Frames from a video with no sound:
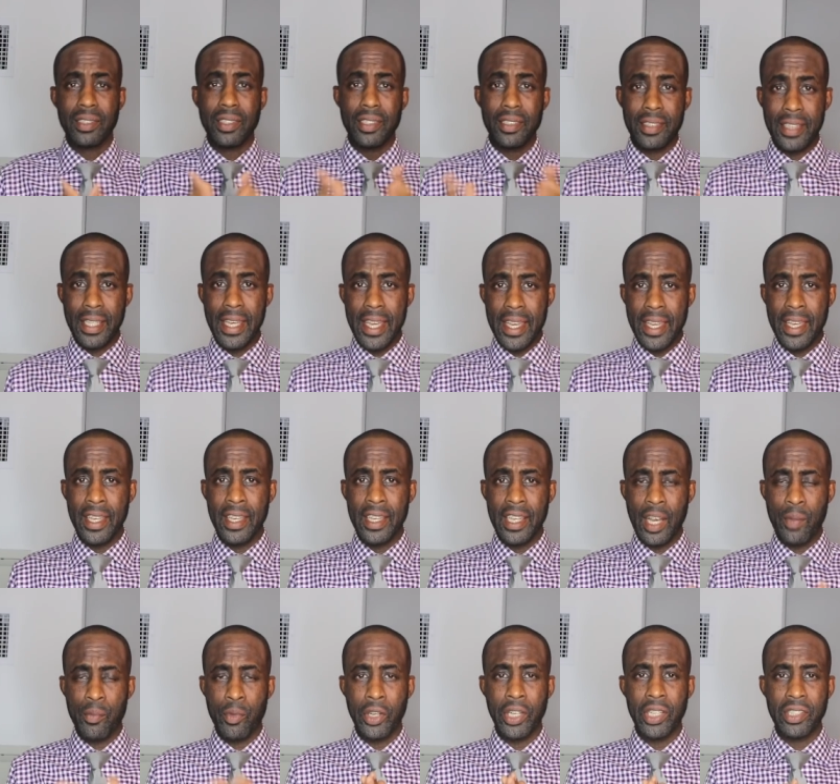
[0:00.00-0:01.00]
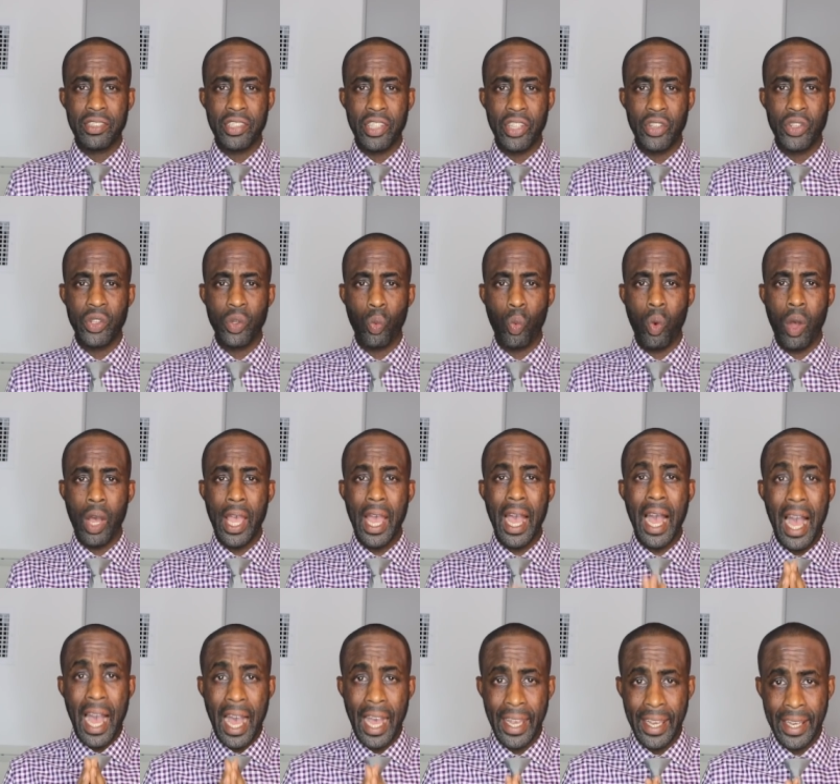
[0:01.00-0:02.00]
Today, I'm going to tell you why
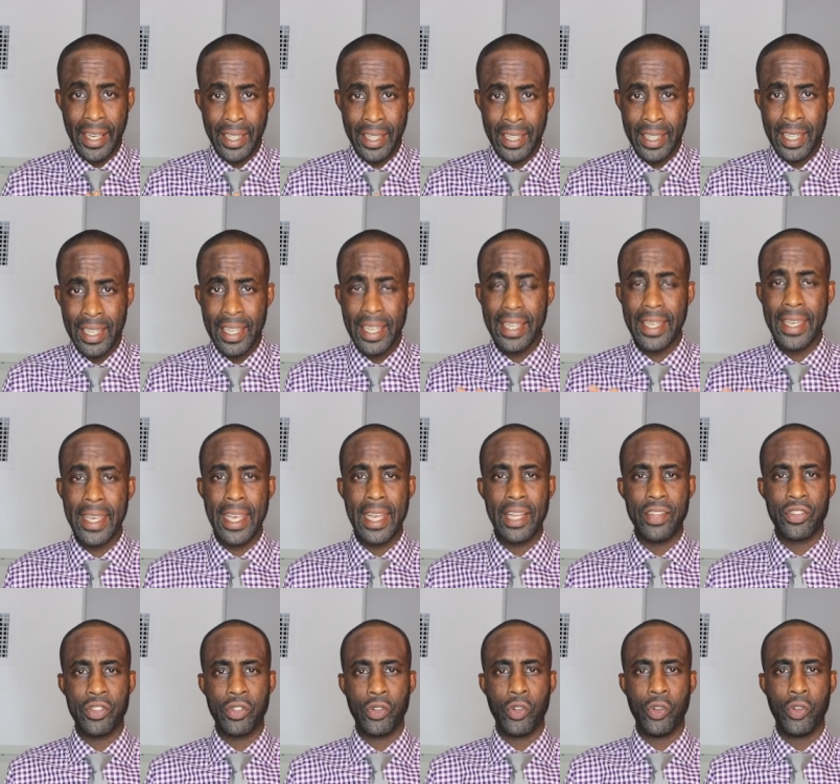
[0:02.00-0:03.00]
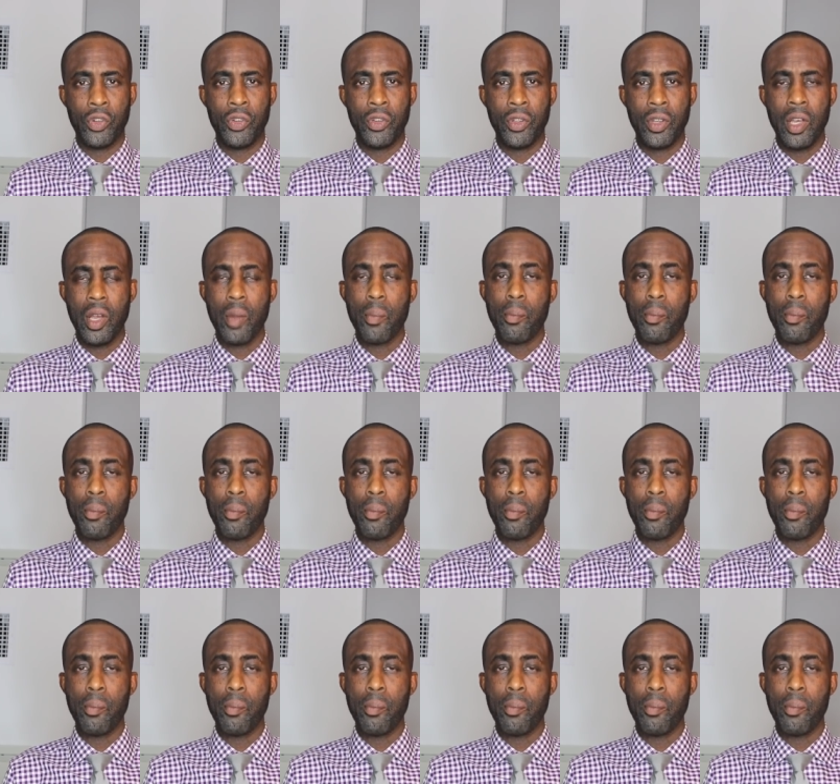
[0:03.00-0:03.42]
I canceled